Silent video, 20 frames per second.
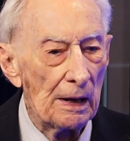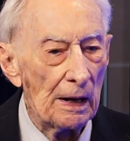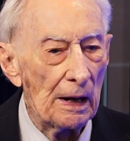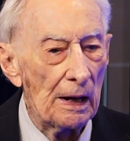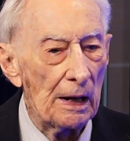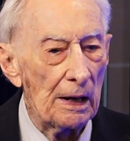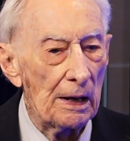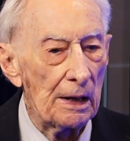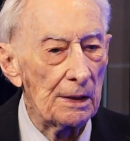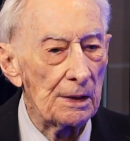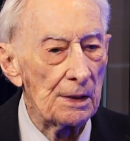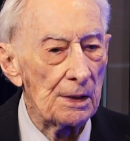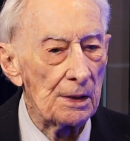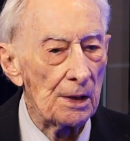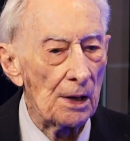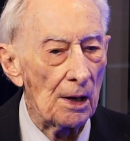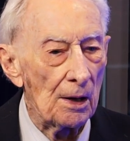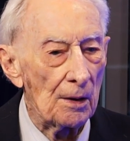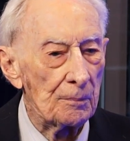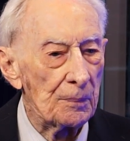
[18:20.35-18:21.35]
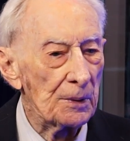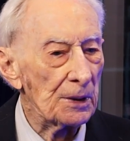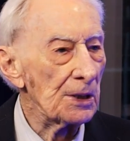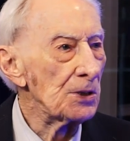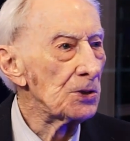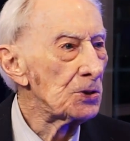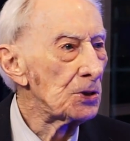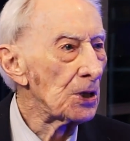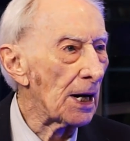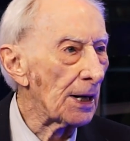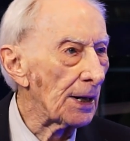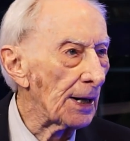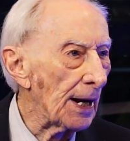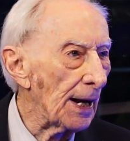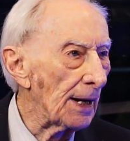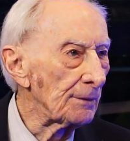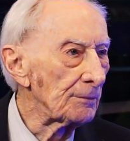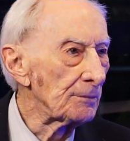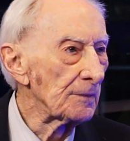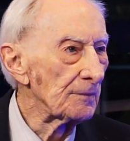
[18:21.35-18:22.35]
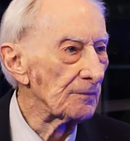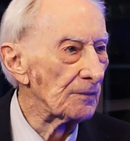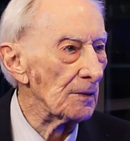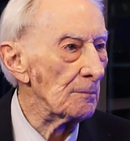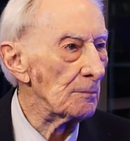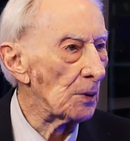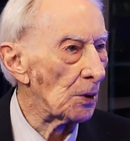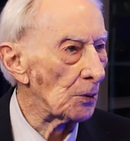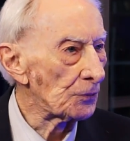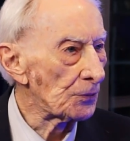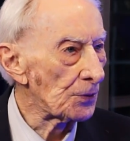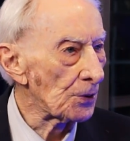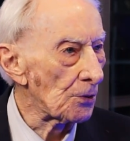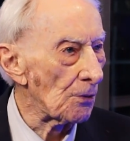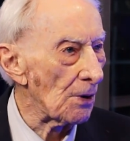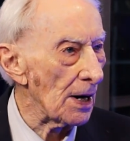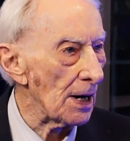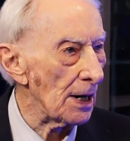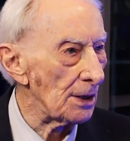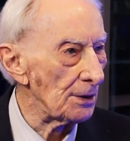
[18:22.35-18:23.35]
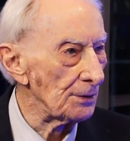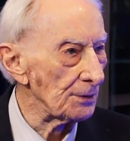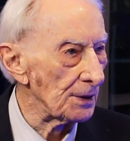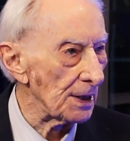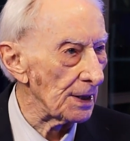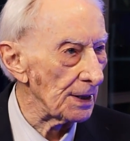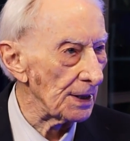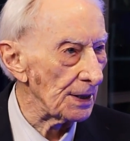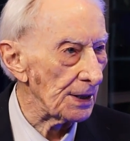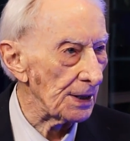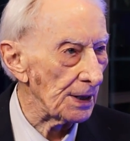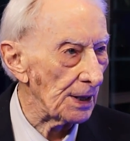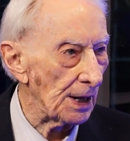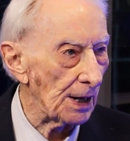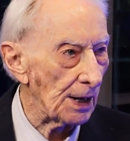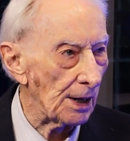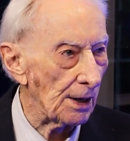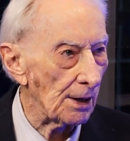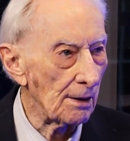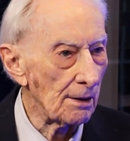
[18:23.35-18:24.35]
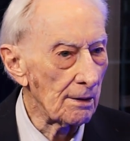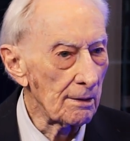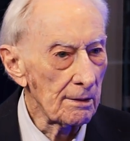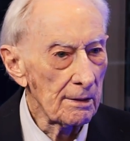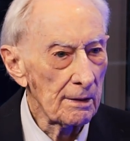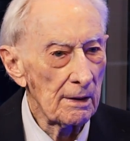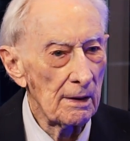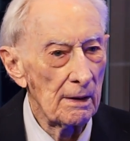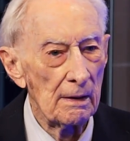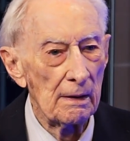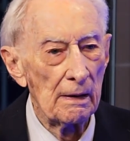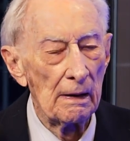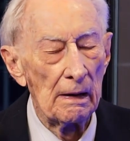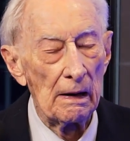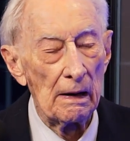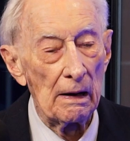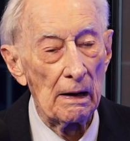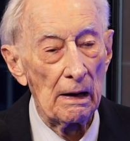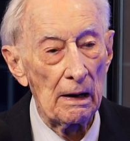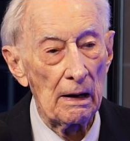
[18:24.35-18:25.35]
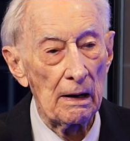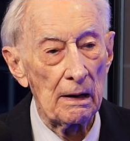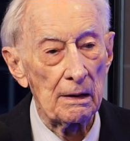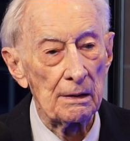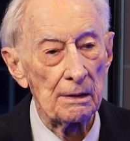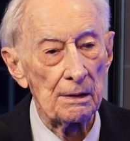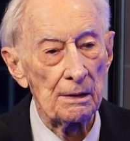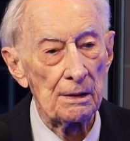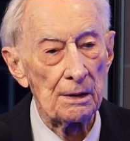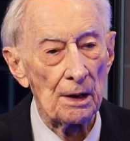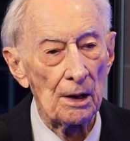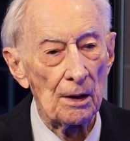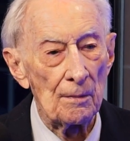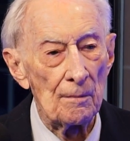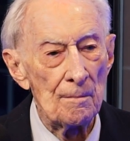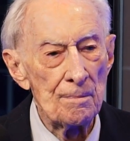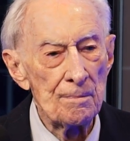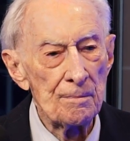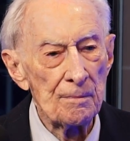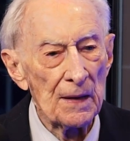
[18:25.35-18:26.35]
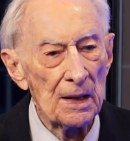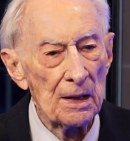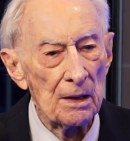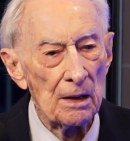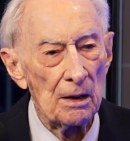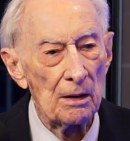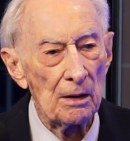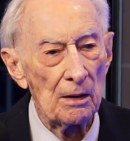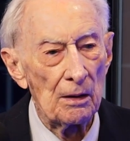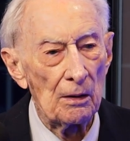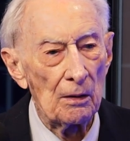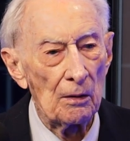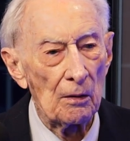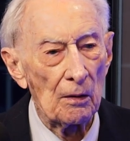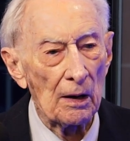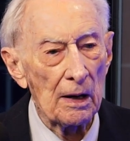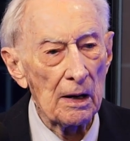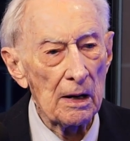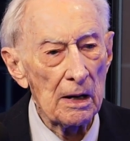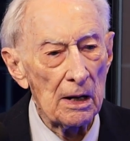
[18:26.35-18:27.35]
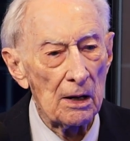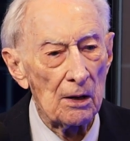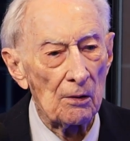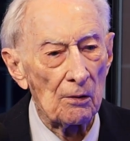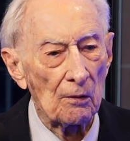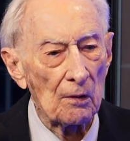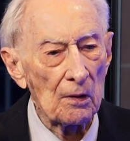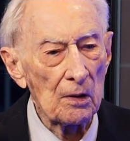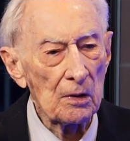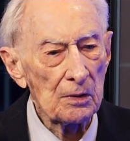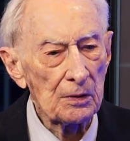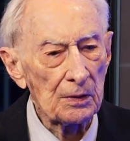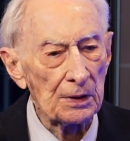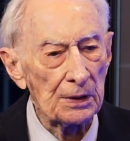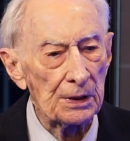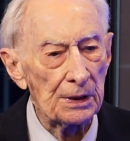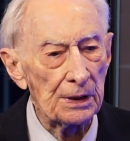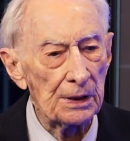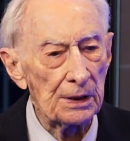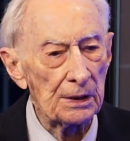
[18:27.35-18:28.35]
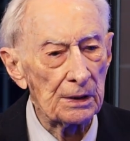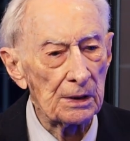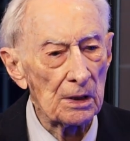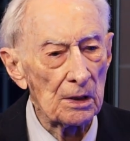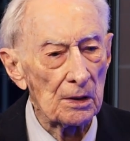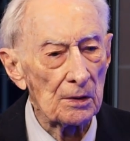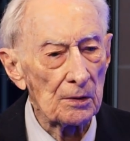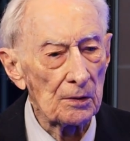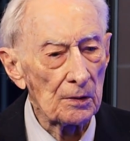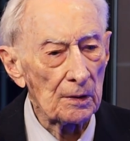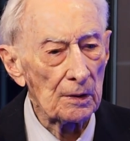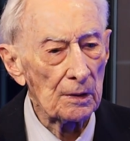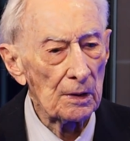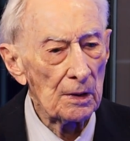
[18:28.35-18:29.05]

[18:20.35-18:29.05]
and being shot at from both the ground and the air, and how the